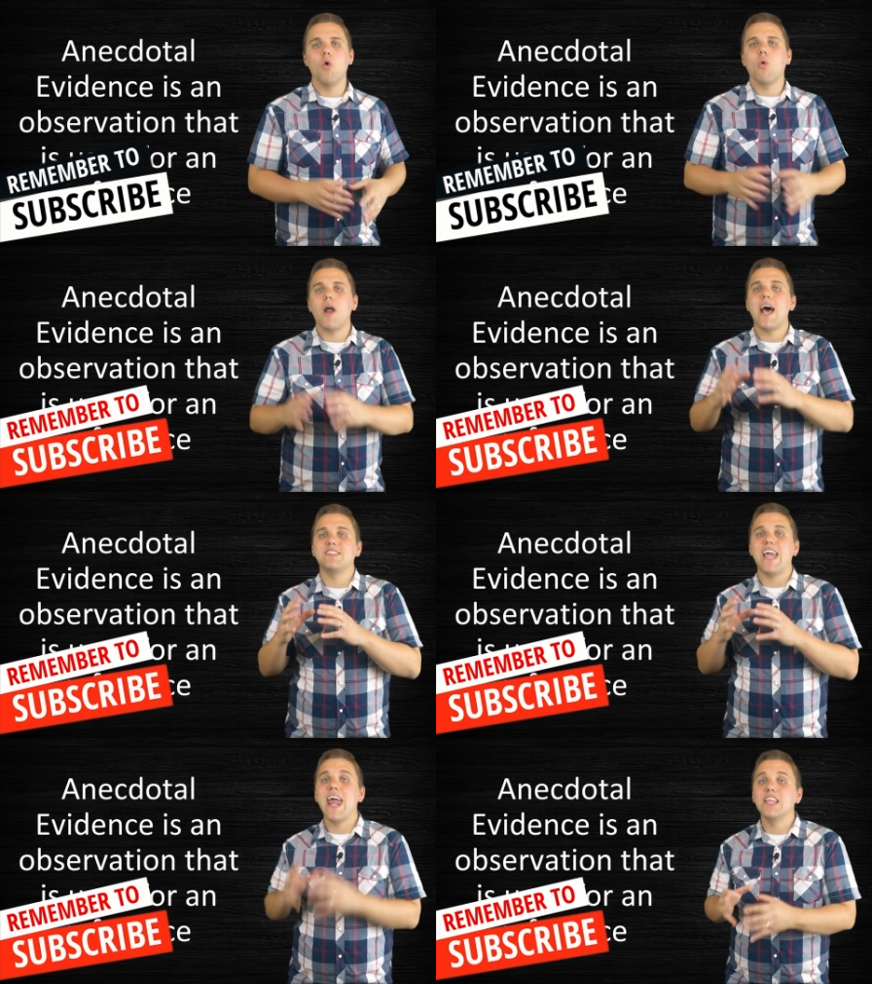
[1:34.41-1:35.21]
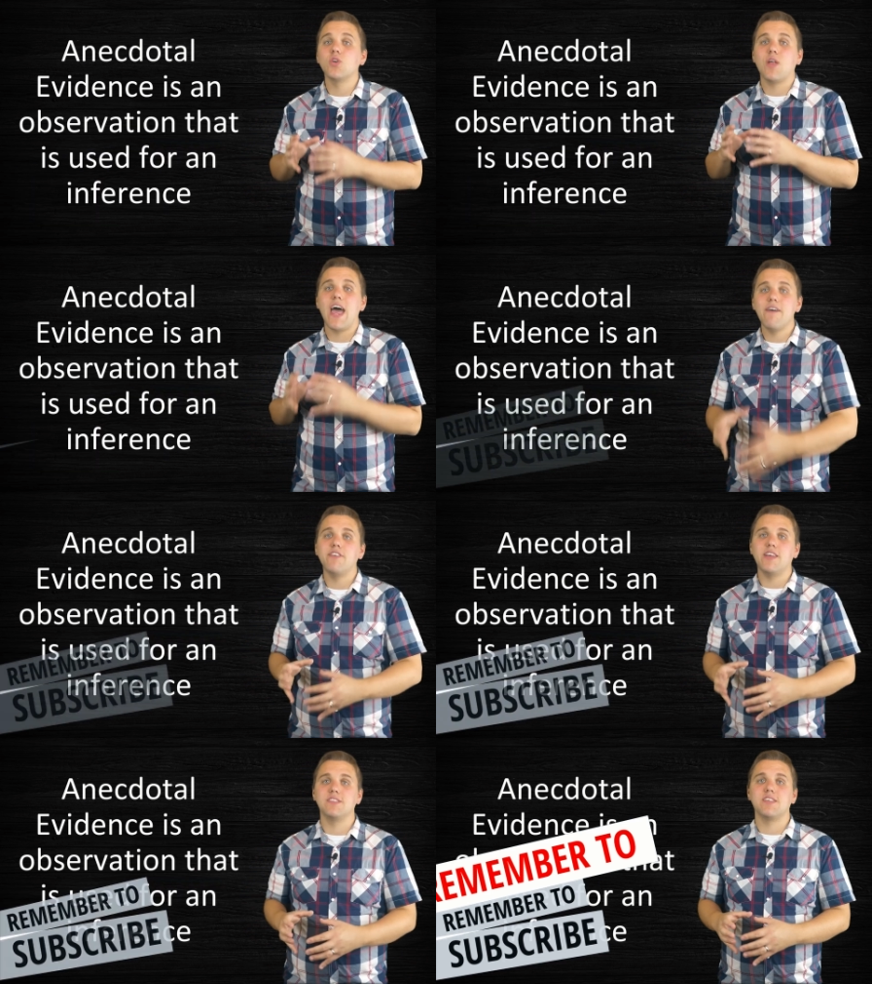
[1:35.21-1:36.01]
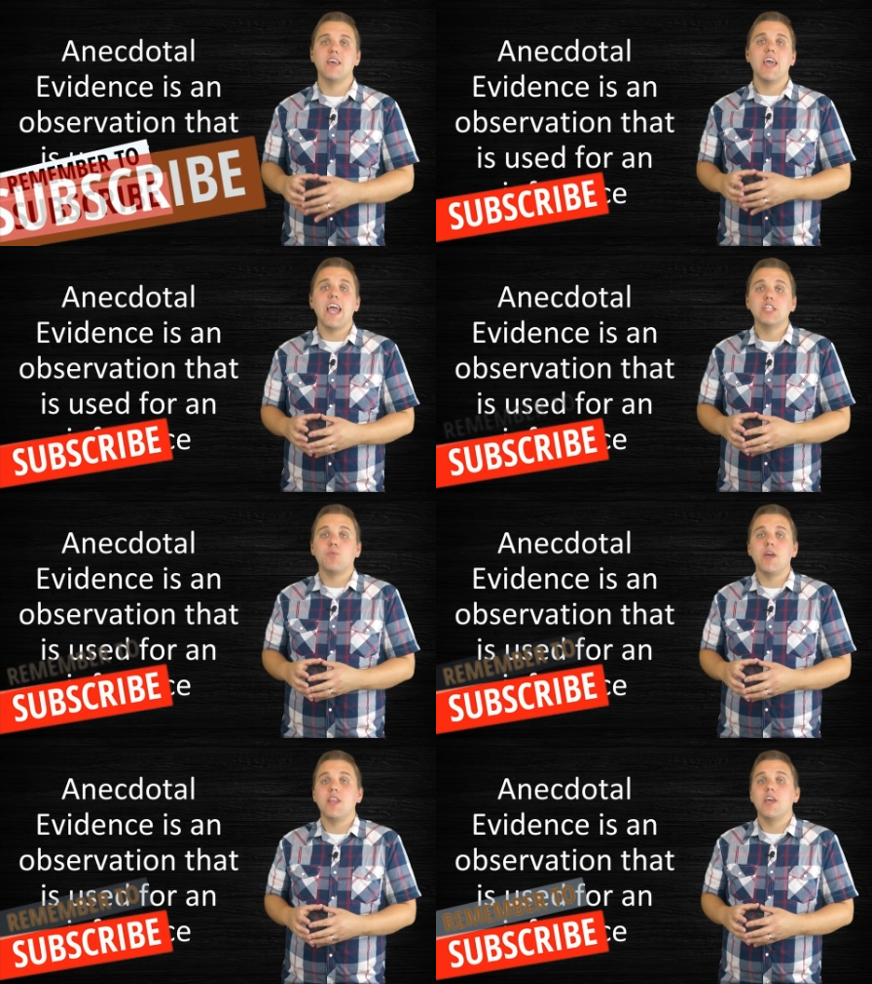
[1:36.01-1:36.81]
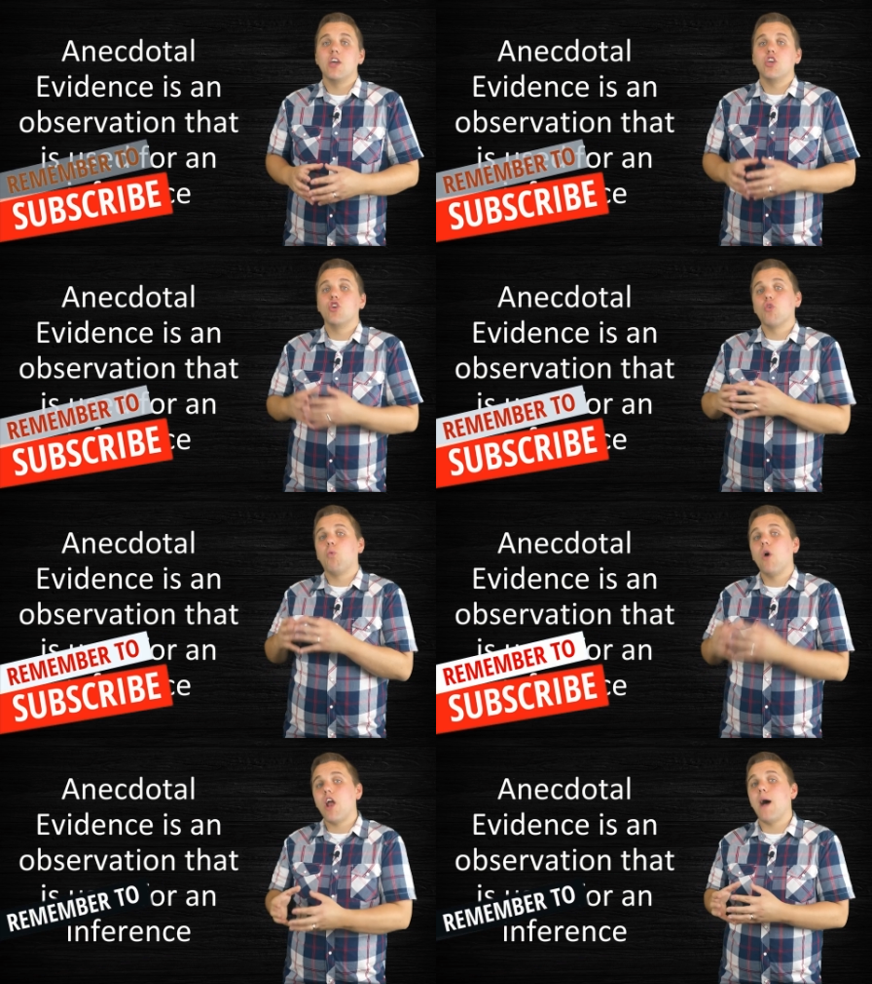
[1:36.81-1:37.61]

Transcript: Whereas anecdotal evidence is when your one